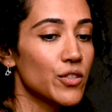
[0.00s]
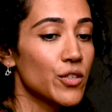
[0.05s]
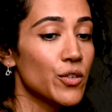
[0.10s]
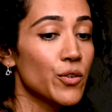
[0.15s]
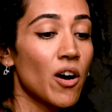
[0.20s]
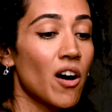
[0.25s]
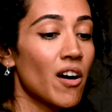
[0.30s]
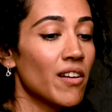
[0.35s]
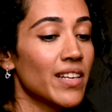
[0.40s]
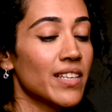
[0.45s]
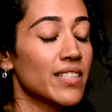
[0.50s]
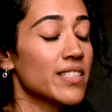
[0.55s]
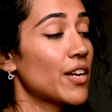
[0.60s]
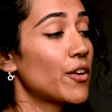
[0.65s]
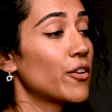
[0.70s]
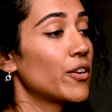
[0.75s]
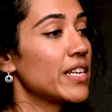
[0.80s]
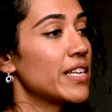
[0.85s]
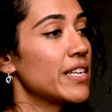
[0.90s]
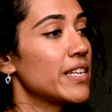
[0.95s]
You can't
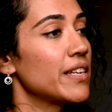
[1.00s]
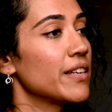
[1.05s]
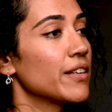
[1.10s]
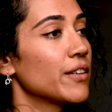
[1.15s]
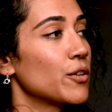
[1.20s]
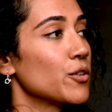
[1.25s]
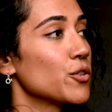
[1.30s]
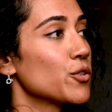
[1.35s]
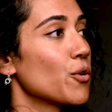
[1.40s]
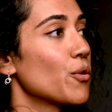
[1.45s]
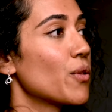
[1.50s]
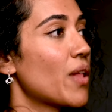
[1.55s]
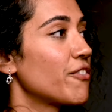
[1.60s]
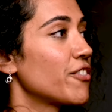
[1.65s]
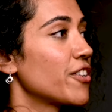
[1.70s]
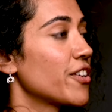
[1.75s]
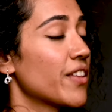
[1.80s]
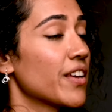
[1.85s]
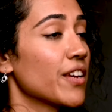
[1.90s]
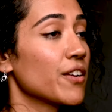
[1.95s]
necessarily control
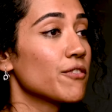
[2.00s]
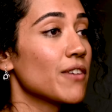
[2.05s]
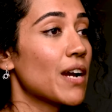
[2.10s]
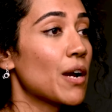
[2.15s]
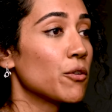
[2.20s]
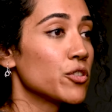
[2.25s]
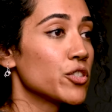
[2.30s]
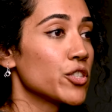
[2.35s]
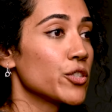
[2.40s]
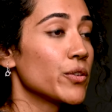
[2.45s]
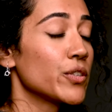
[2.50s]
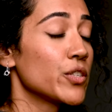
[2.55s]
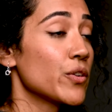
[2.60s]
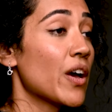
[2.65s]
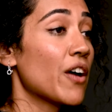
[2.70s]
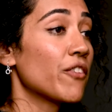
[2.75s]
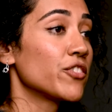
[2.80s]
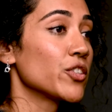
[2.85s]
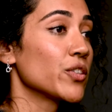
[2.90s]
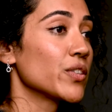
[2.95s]
everything around you, and you
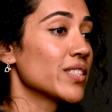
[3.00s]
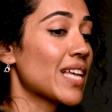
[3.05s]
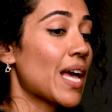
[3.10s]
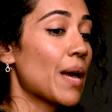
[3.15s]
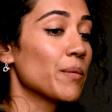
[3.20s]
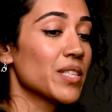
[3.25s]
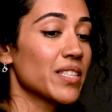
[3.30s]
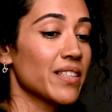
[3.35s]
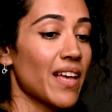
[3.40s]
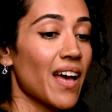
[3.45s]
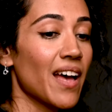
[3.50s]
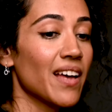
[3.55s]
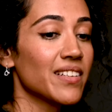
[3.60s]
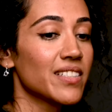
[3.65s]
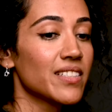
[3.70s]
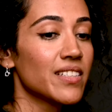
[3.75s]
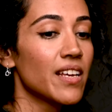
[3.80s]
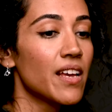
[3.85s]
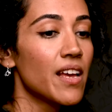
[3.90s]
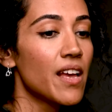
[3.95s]
have to accept that
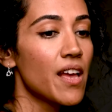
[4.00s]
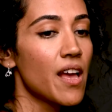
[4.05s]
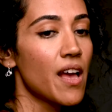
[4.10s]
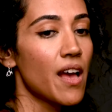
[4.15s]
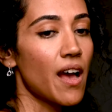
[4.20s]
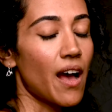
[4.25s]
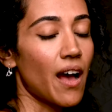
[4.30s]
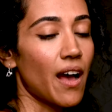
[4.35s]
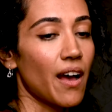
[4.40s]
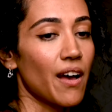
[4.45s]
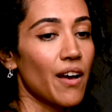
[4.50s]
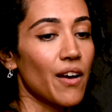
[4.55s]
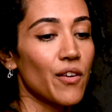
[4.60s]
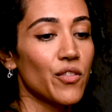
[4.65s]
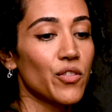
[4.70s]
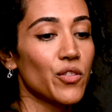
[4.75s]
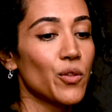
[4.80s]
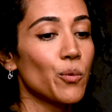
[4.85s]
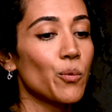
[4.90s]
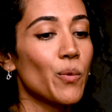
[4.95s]

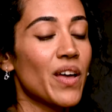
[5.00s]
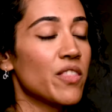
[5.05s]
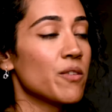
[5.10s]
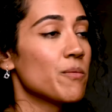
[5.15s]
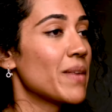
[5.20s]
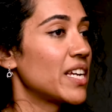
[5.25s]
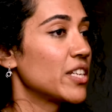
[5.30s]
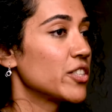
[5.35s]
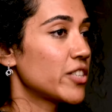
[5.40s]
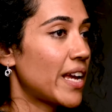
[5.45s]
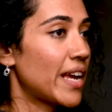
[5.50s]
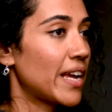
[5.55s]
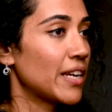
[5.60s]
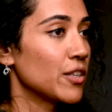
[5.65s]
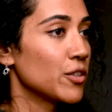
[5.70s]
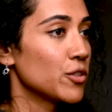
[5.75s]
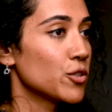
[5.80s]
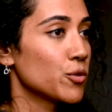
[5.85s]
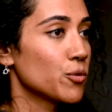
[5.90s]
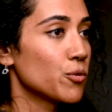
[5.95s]
the weather may
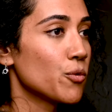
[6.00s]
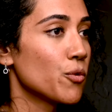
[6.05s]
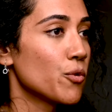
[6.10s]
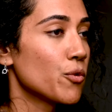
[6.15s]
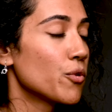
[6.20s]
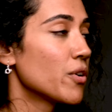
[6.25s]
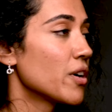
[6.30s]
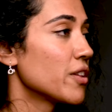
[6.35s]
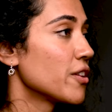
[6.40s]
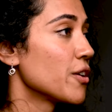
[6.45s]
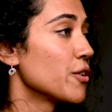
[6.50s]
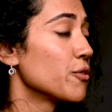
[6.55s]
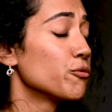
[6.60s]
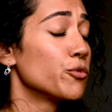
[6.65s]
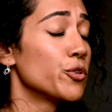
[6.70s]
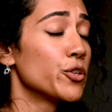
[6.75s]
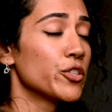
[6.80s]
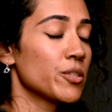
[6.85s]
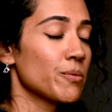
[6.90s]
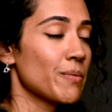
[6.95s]
change or a
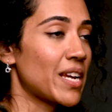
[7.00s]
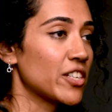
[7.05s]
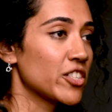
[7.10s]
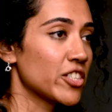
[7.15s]
route may